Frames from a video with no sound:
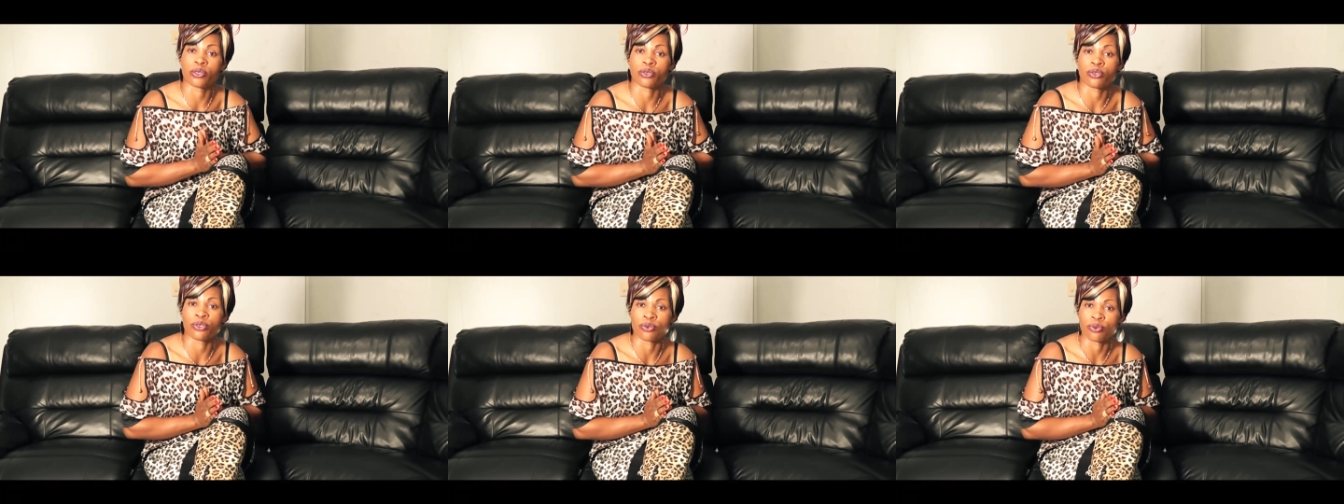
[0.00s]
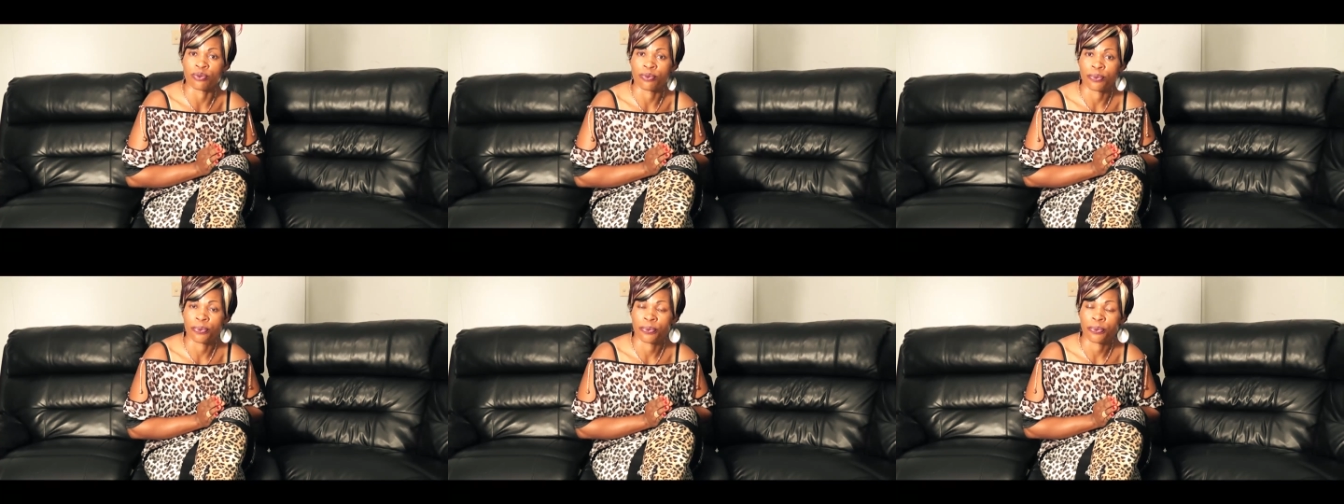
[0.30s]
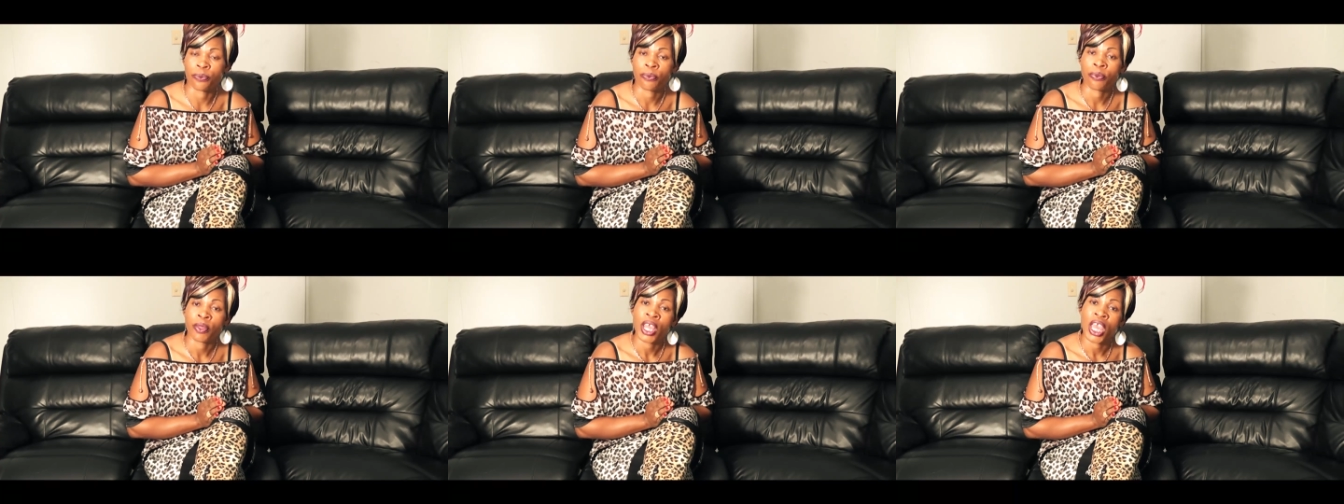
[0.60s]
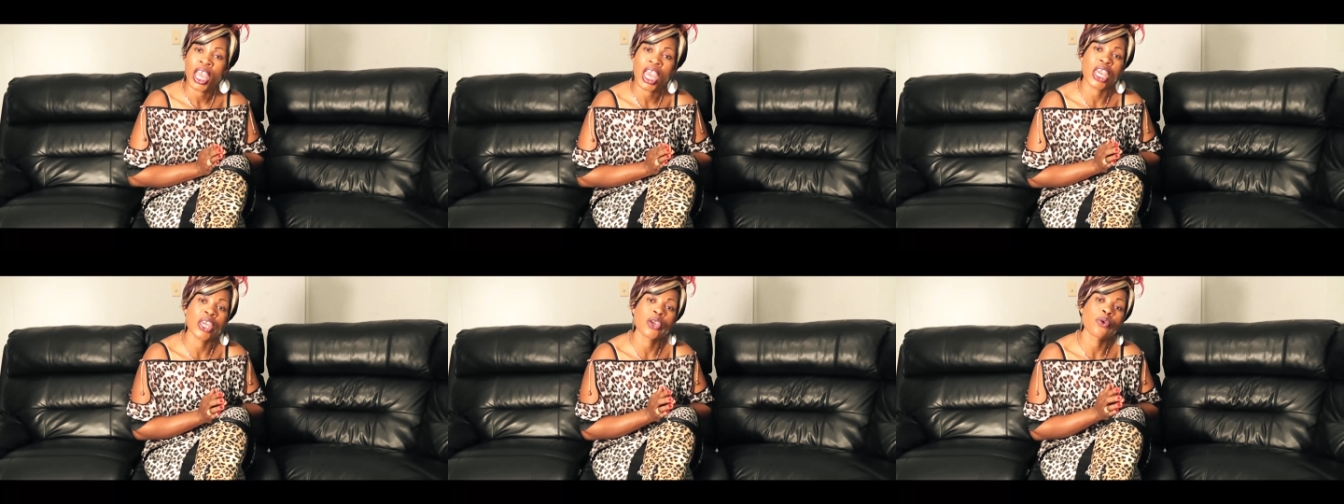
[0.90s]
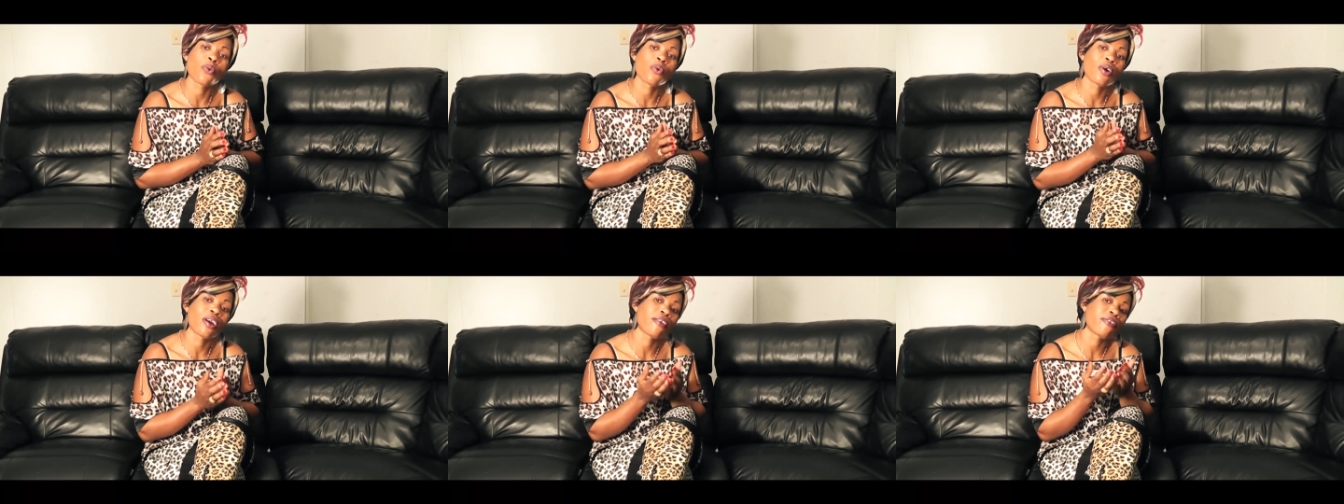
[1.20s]
you do, and
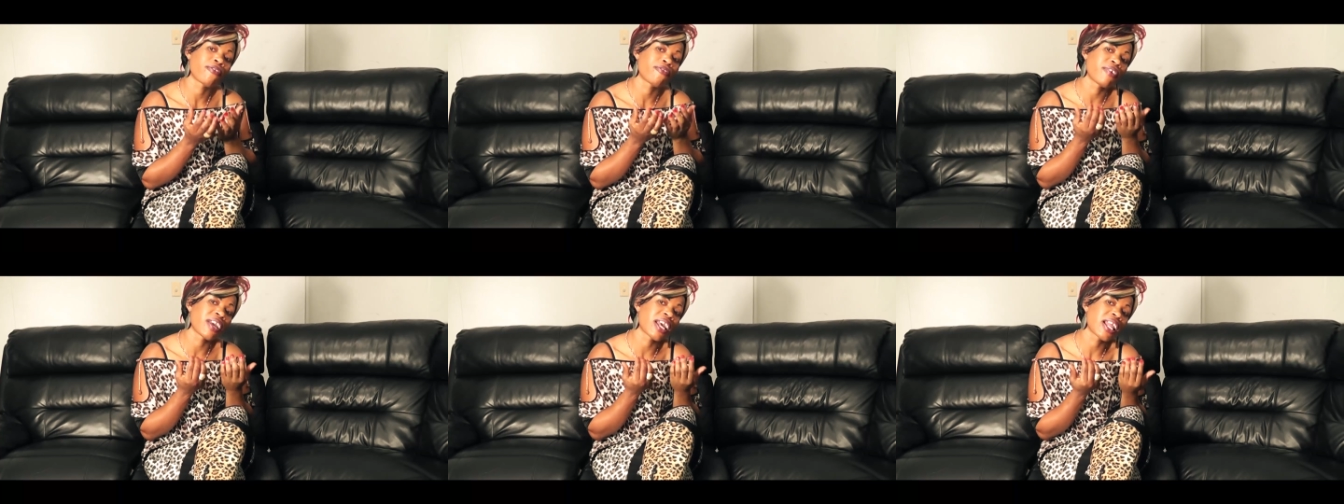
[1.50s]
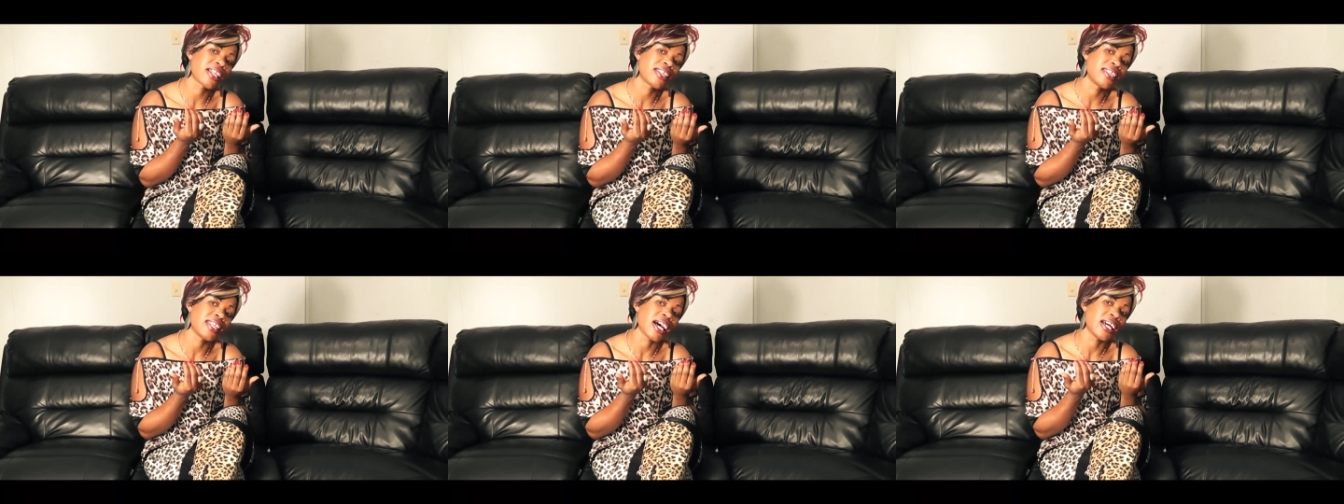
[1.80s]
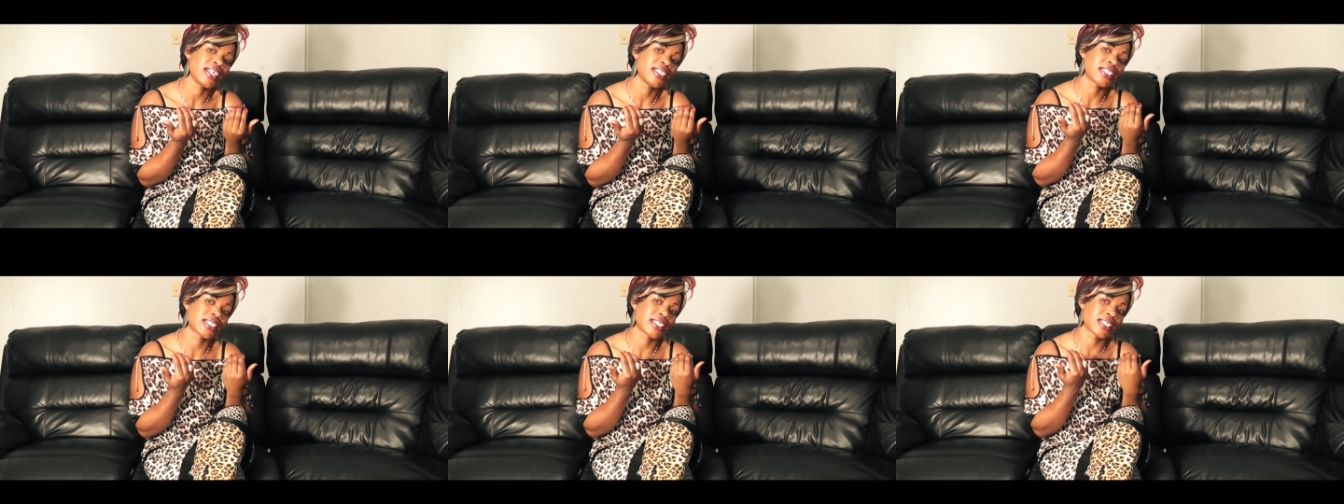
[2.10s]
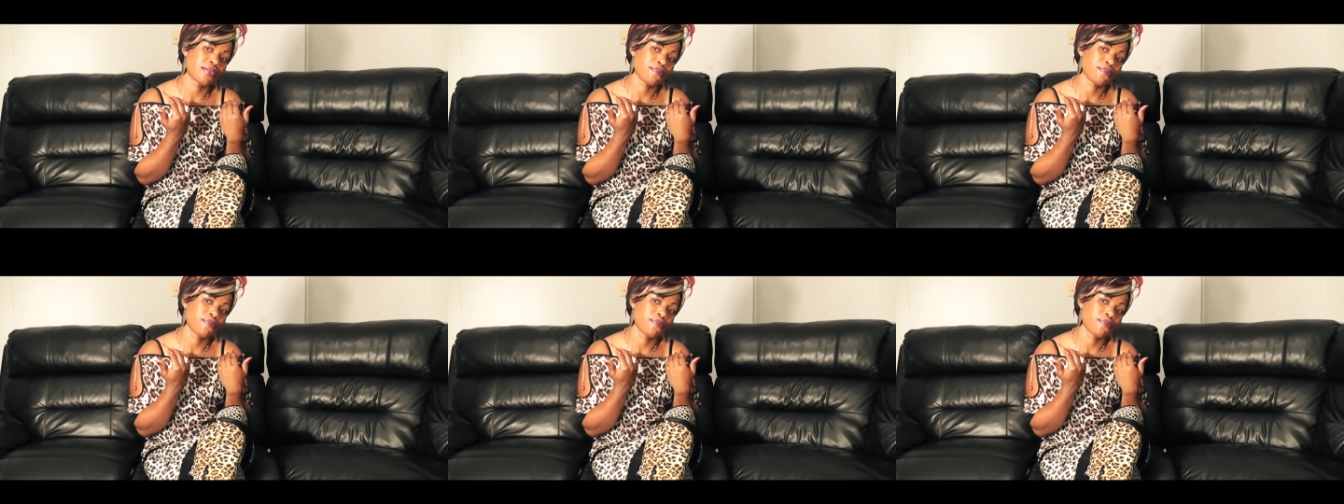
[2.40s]
you will feel that